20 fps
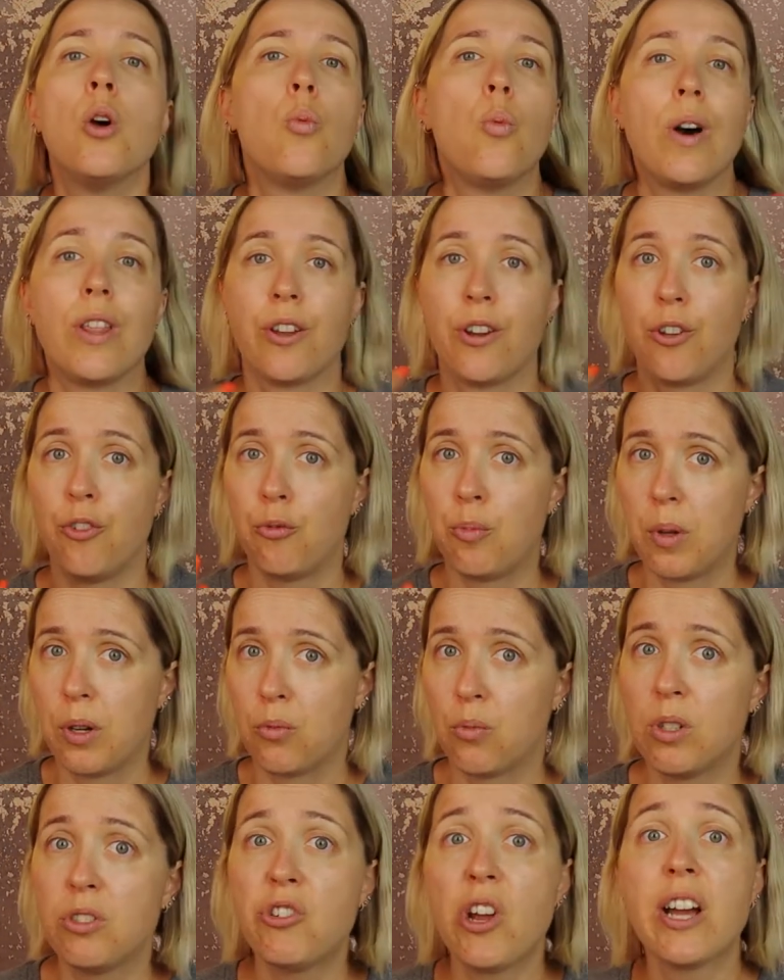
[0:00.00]
whether you've
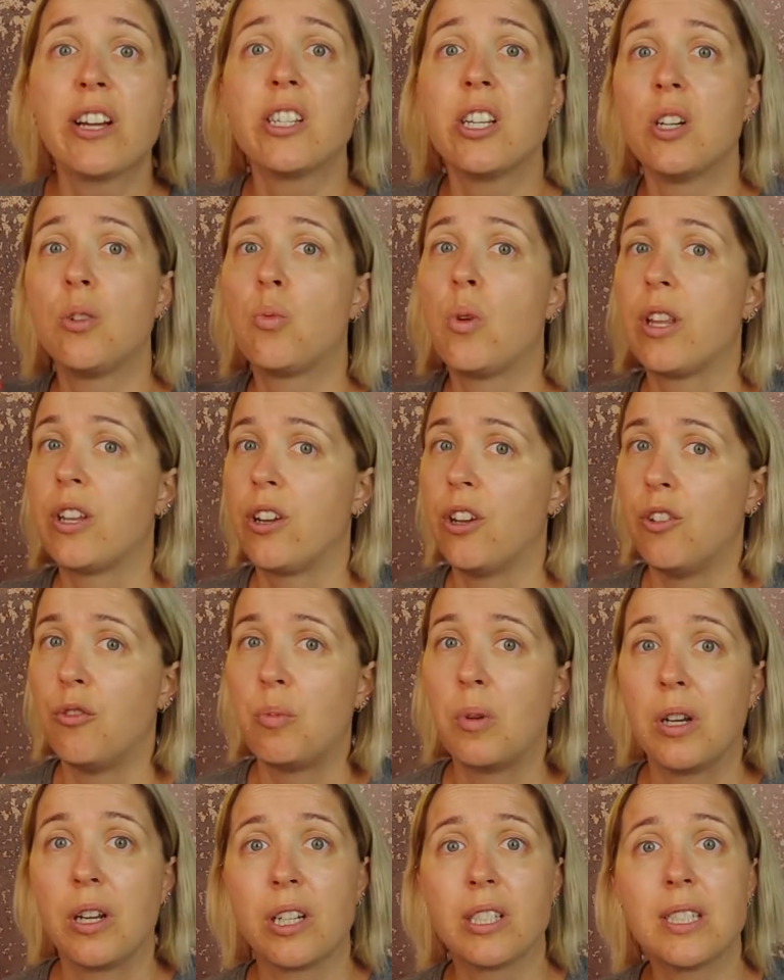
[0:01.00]
been rejected, whether
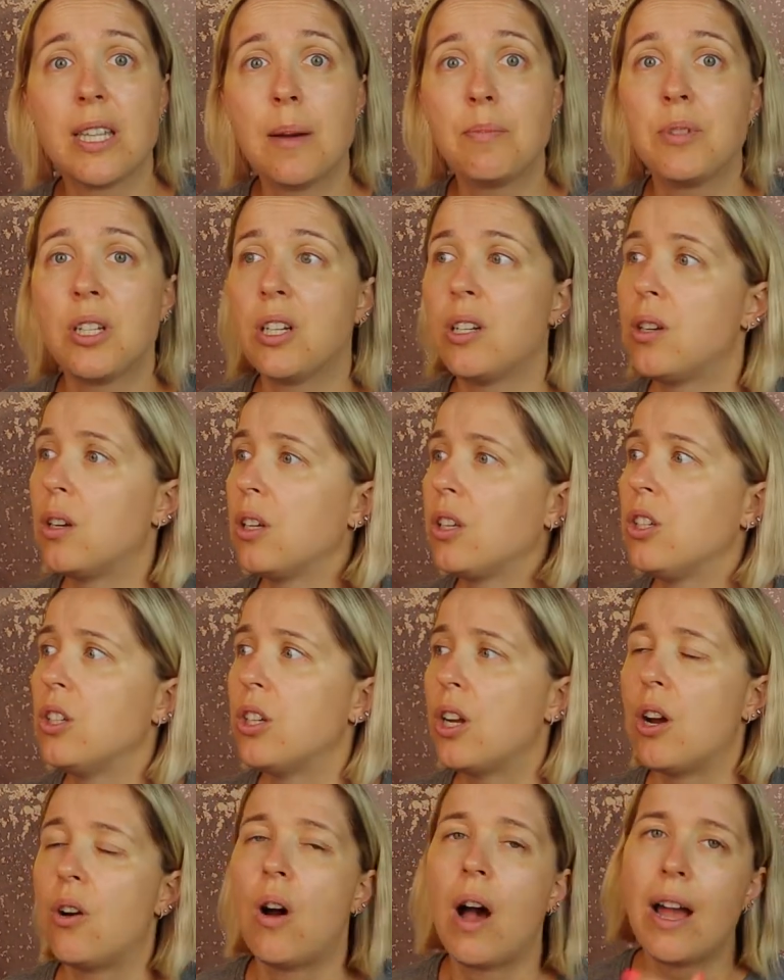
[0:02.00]
you've been accepted,
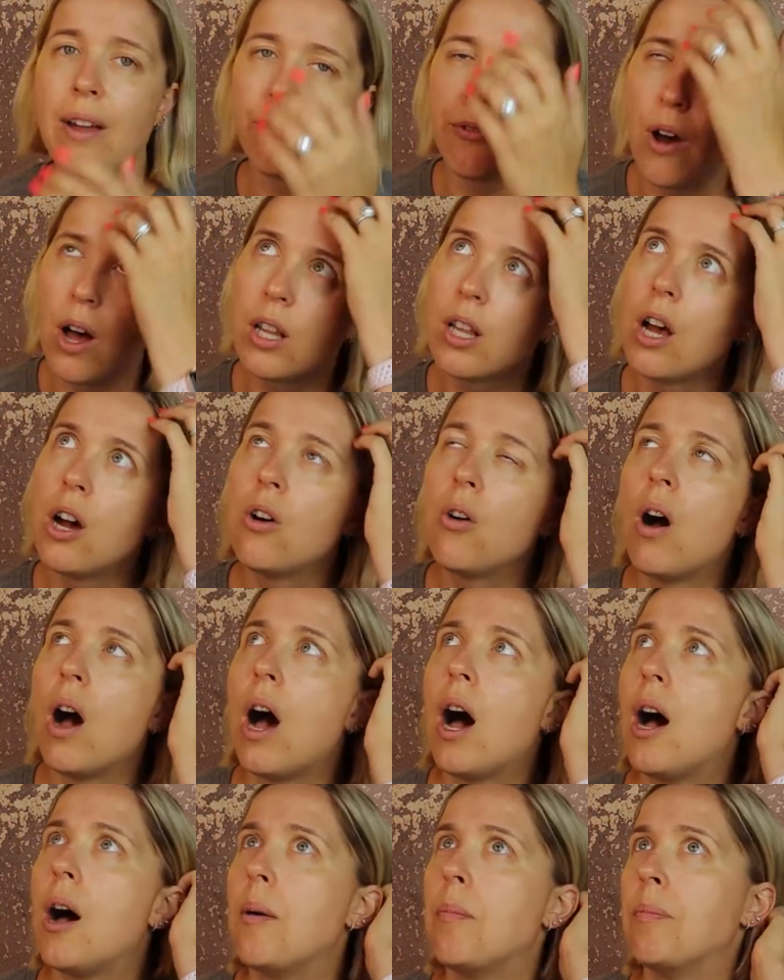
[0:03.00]
you know, I follow
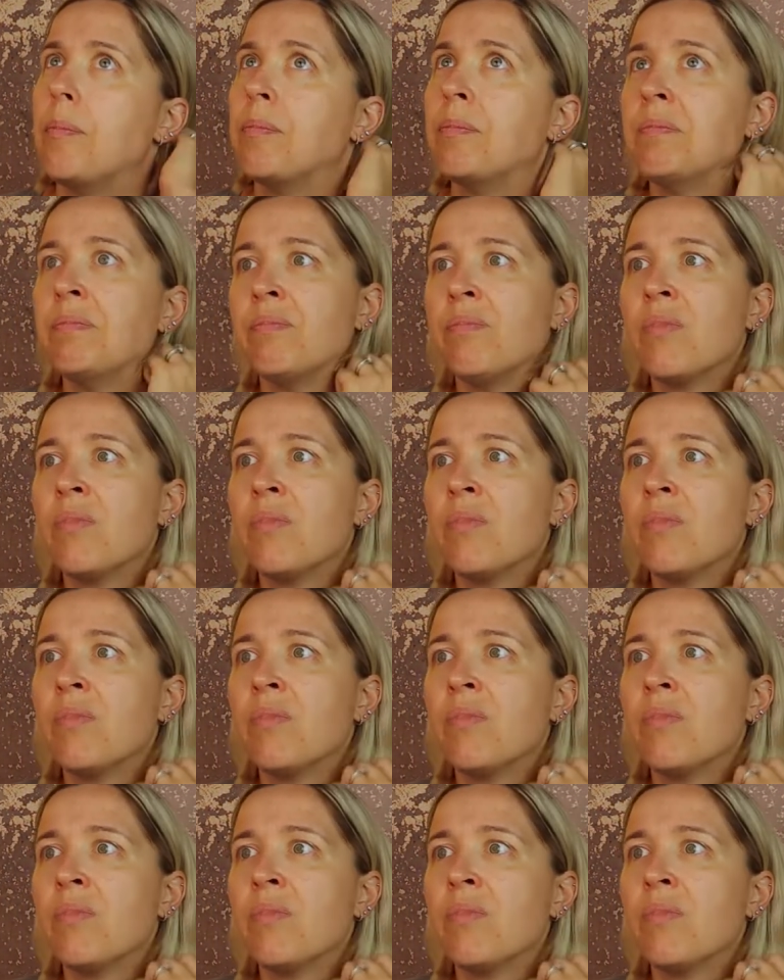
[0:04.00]
um,